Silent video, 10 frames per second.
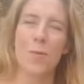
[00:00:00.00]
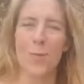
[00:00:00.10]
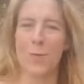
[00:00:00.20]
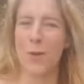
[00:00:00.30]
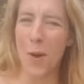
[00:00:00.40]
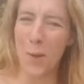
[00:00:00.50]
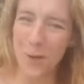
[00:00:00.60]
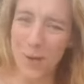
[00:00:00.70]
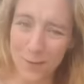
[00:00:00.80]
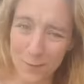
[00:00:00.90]
What were you
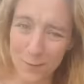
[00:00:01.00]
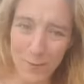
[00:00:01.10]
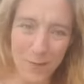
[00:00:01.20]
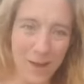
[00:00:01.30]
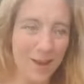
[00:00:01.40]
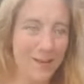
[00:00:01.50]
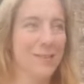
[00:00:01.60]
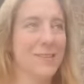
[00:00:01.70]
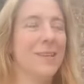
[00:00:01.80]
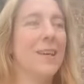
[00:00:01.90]
hoping from
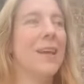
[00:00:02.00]
that?